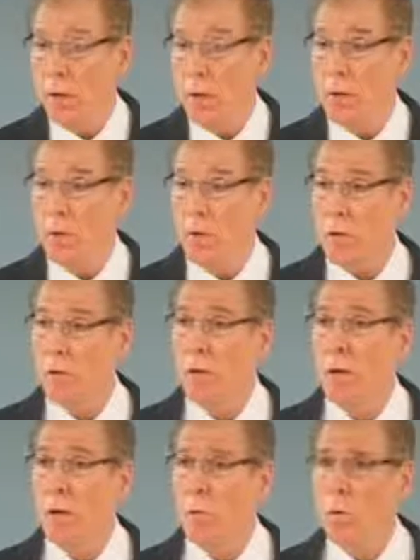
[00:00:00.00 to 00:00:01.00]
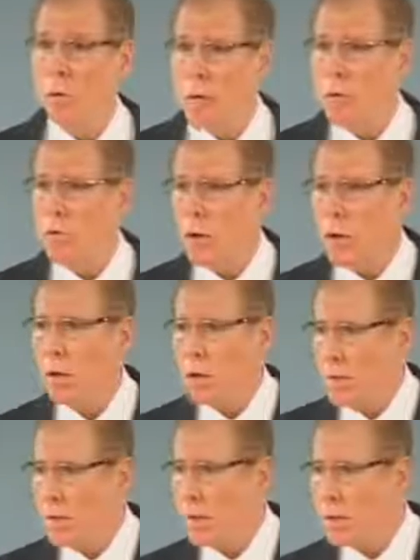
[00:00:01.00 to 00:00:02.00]
And this is what I've talked
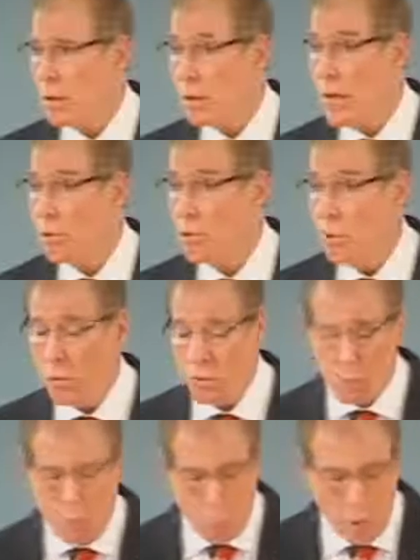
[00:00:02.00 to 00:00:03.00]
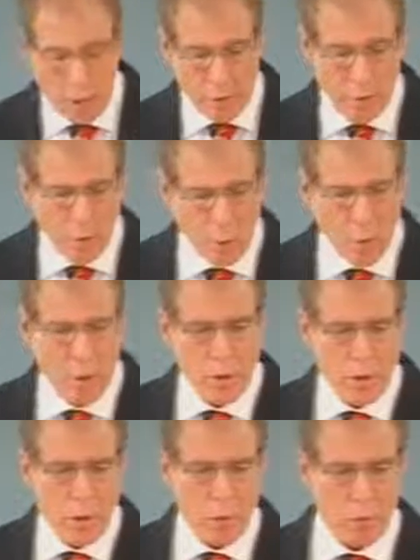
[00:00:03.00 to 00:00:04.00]
about the last two or three weeks, and I wanted
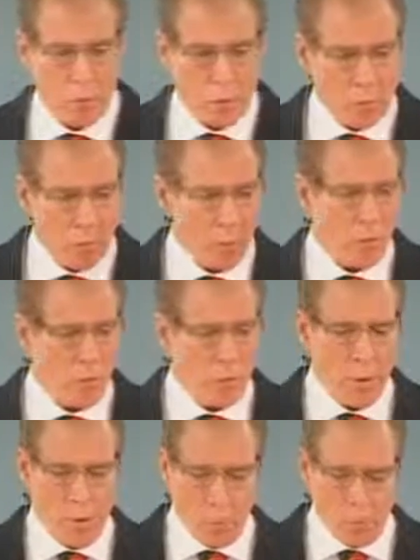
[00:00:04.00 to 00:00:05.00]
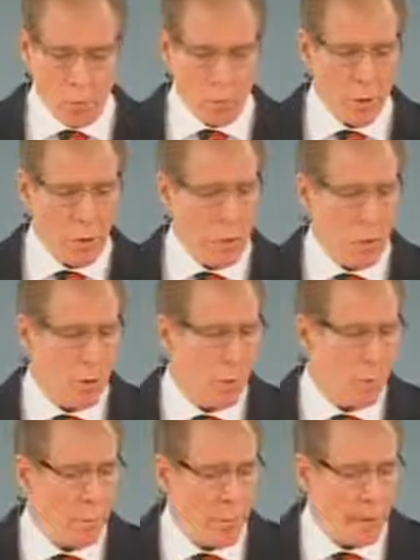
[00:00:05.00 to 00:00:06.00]
to just touch on that before we get into
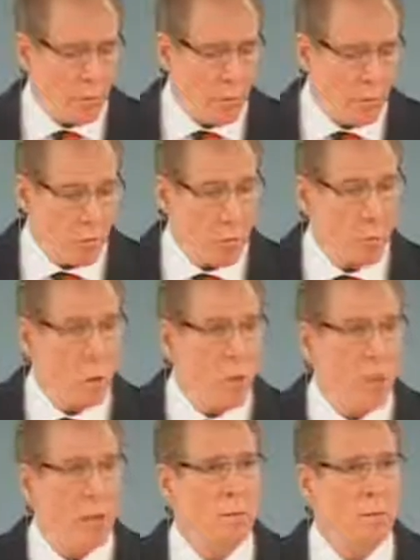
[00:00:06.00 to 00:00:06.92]
our passage this morning.